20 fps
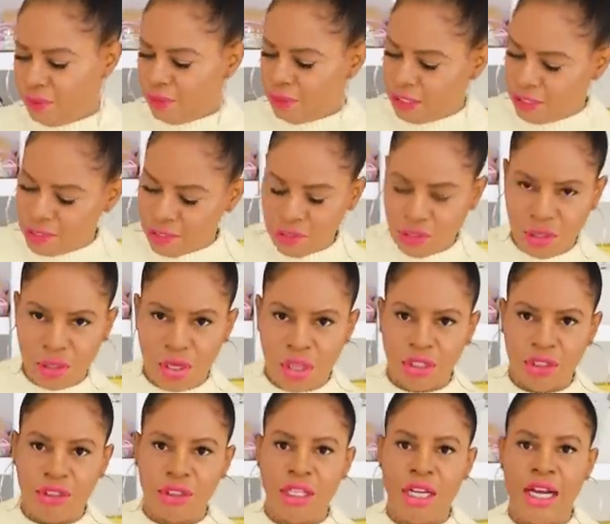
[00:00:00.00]
This is the
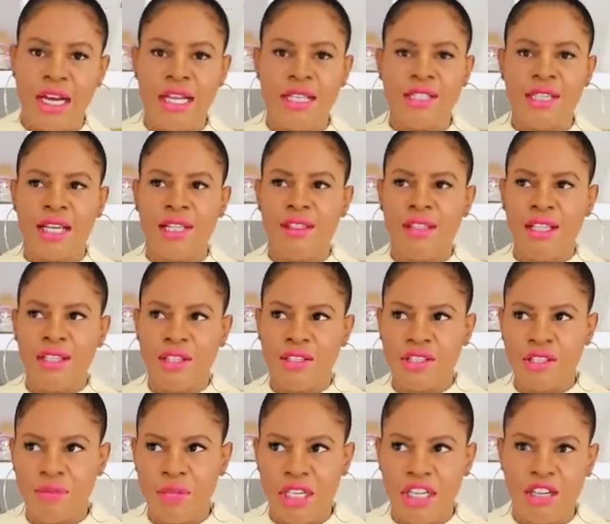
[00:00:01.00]
large size. I think
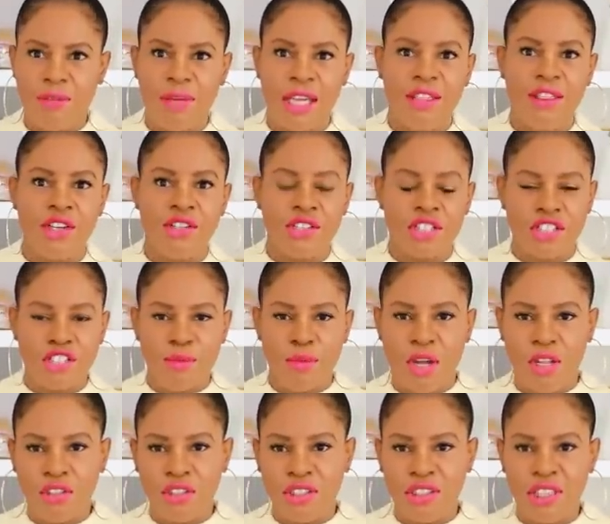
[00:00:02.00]
there's a medium and there's a
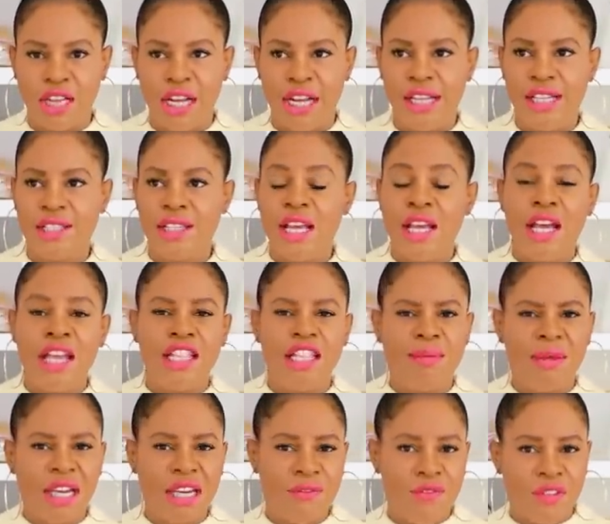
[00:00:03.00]
smaller size. They
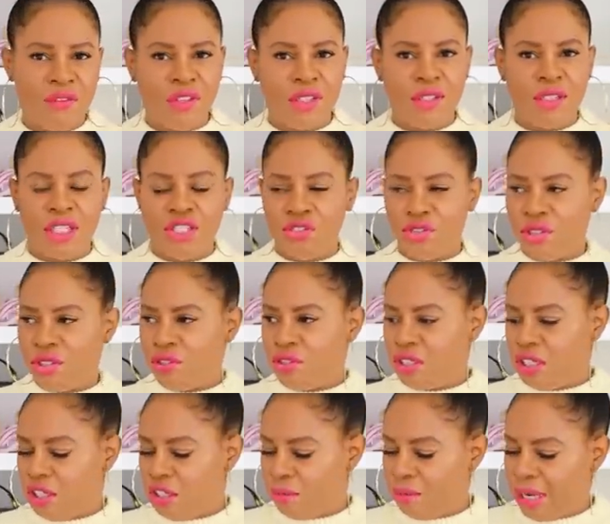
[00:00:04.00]
might have even introduced
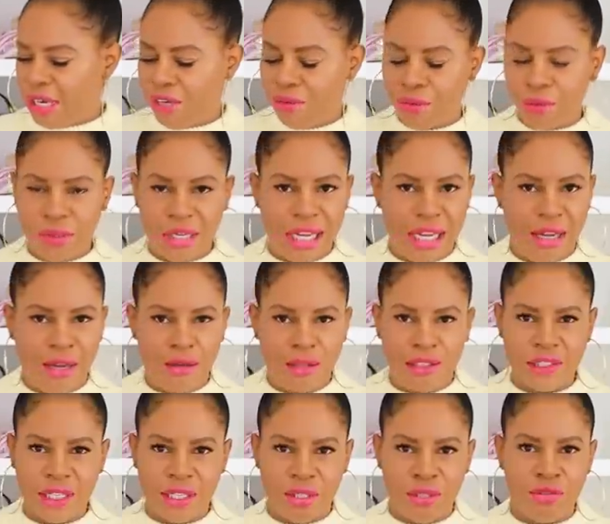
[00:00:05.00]
it in a micro now
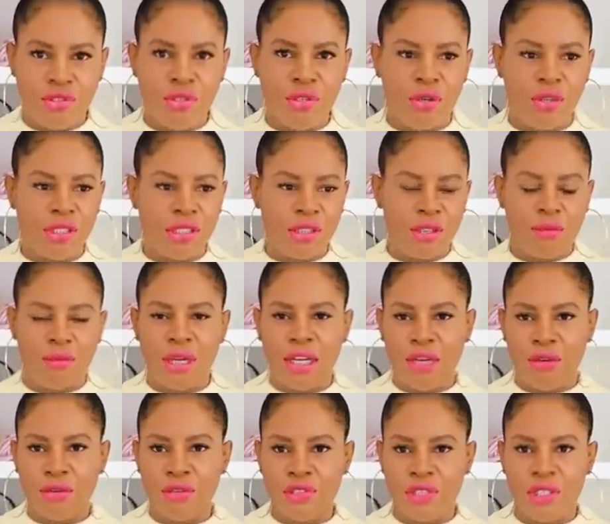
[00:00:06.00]
because I know Dior did the
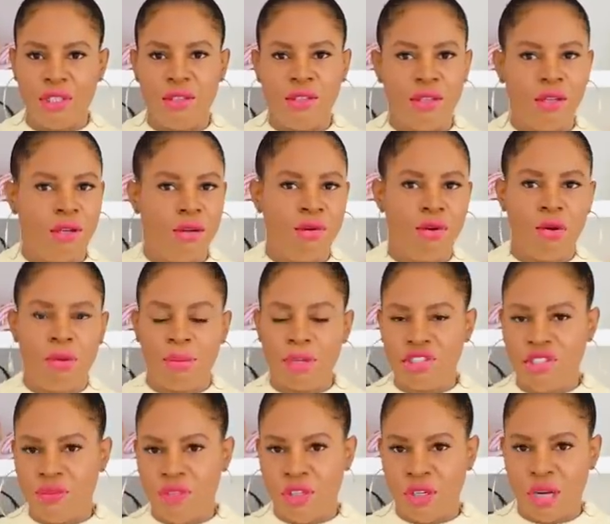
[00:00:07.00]
micros in a whole
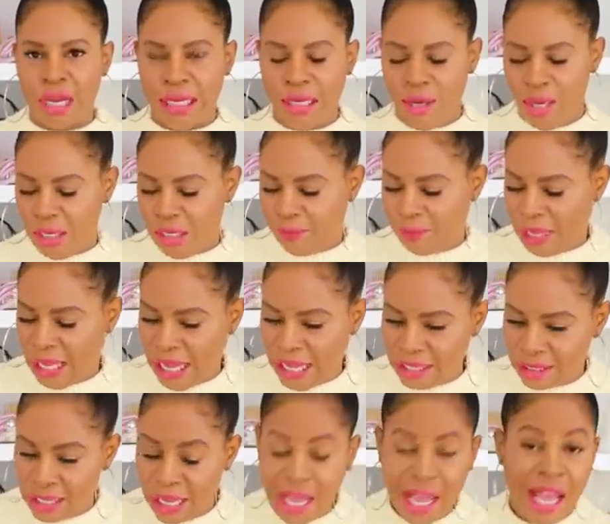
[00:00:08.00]
bunch of their iconic
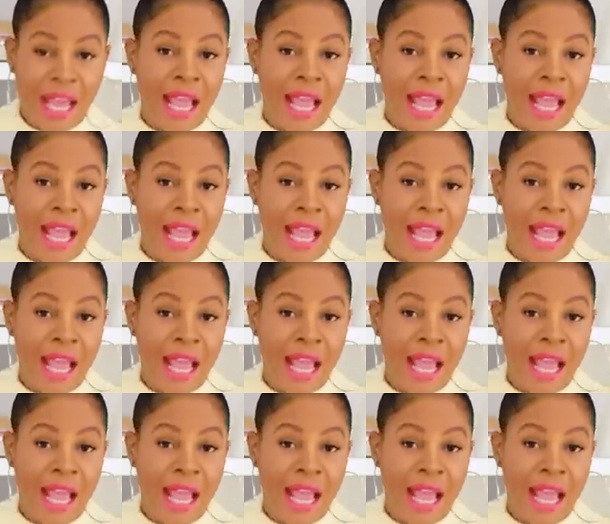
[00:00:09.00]
bags.